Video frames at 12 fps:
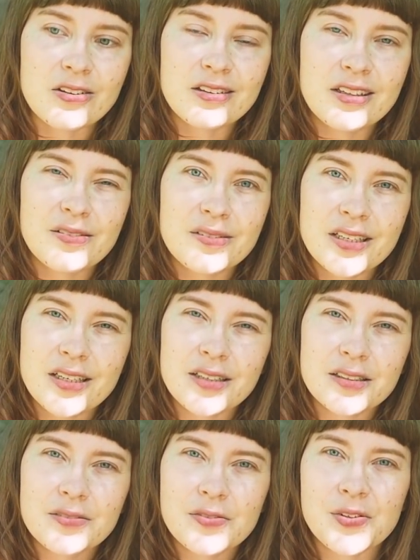live there
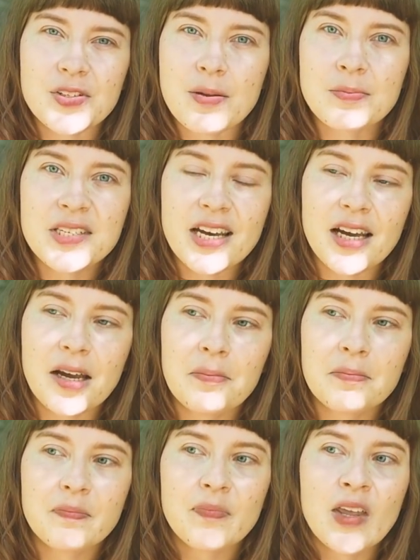for some
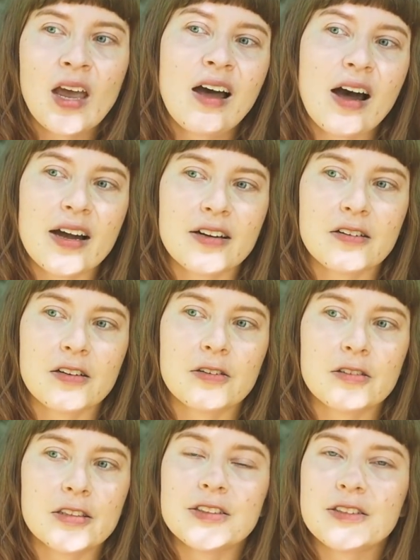time. I don't know,
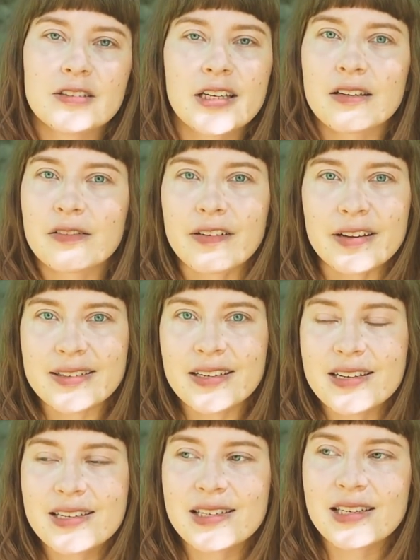or do like a
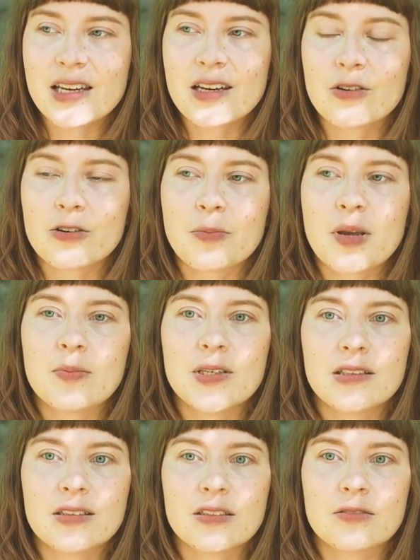residency, or maybe
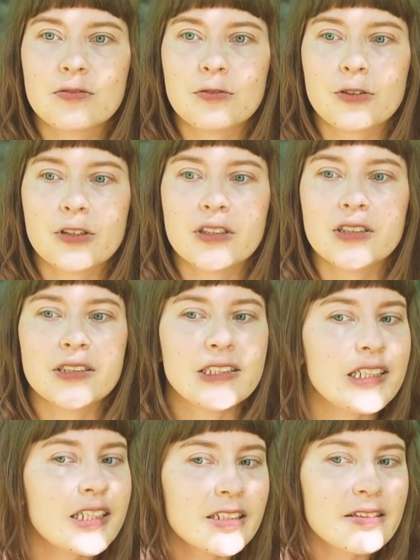live for
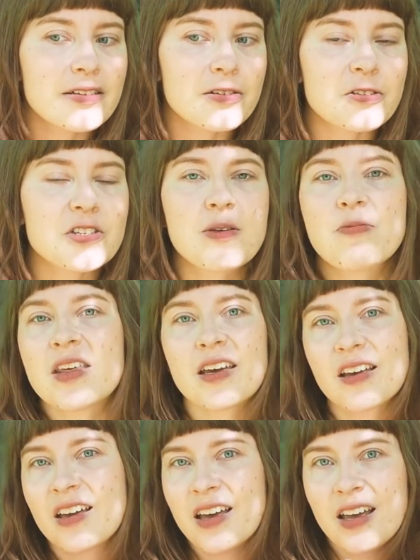a year or
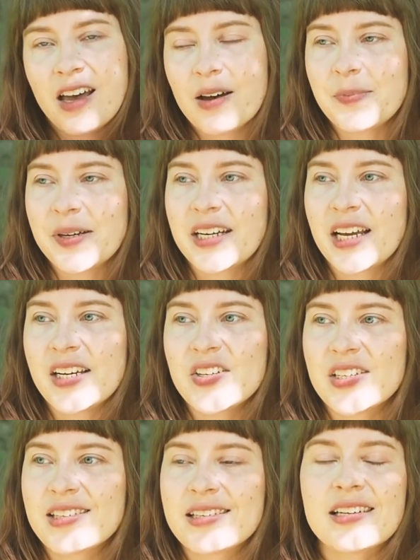something. But
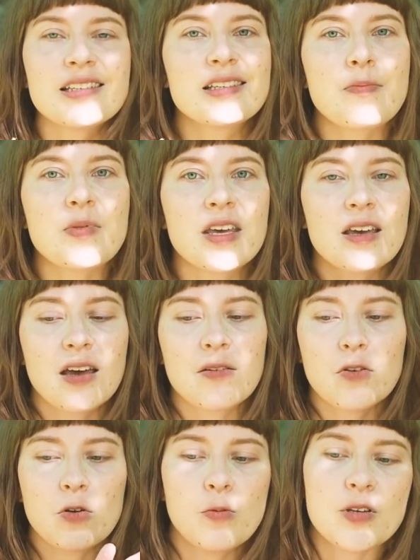it's something
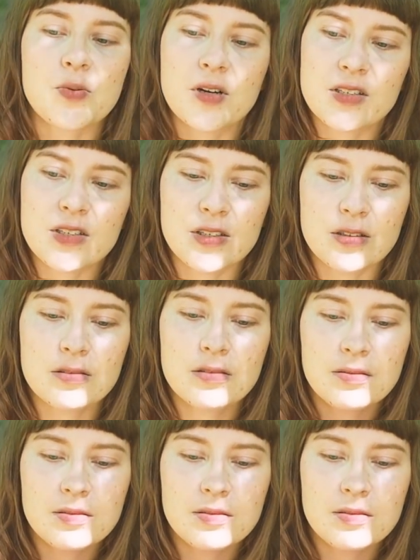I've always wanted to do,